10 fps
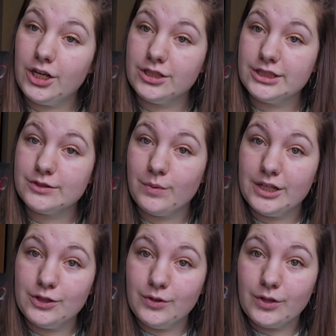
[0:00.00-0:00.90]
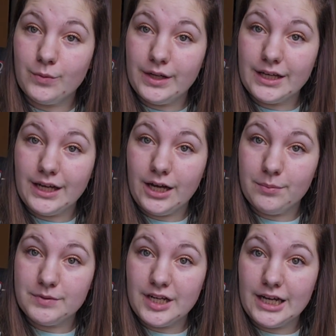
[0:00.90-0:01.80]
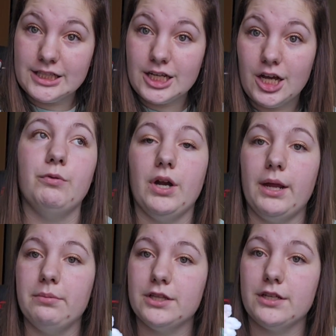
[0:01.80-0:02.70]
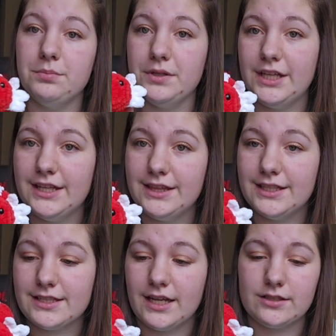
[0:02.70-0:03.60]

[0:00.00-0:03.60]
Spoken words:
I just want to do a quick update. We were able to complete this